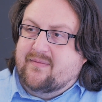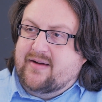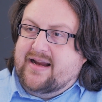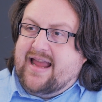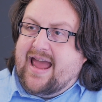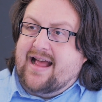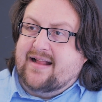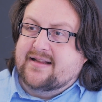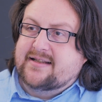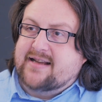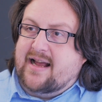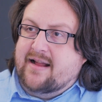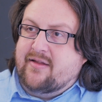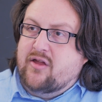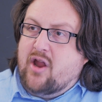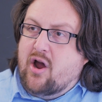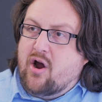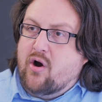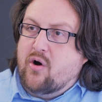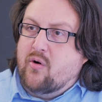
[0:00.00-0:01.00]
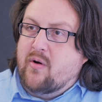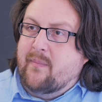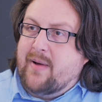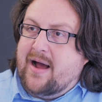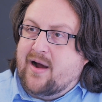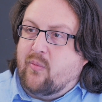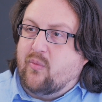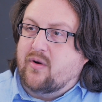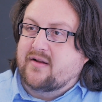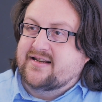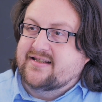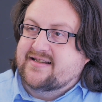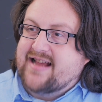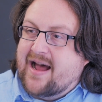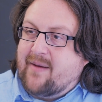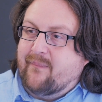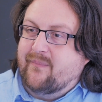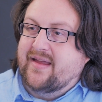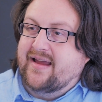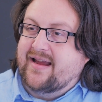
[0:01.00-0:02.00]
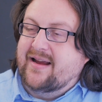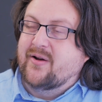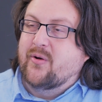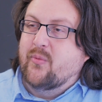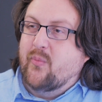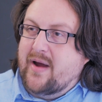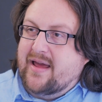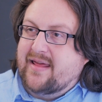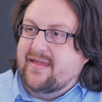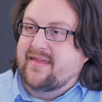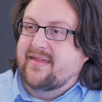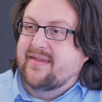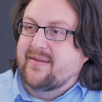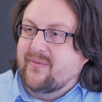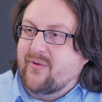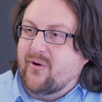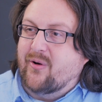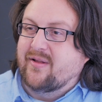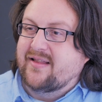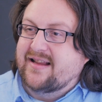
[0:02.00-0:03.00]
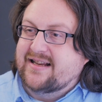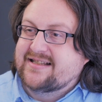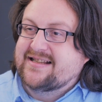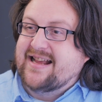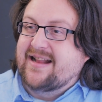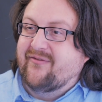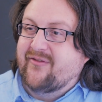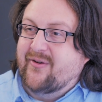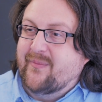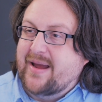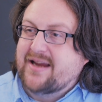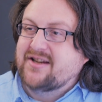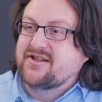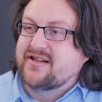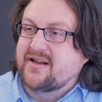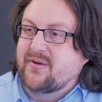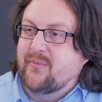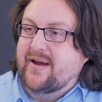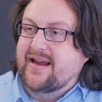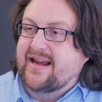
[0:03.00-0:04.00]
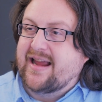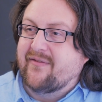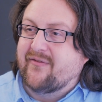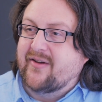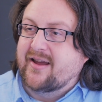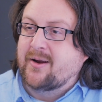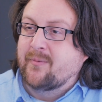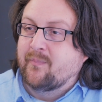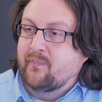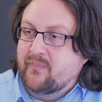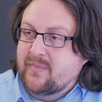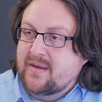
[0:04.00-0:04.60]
get and know about what is happening with all this information we're giving.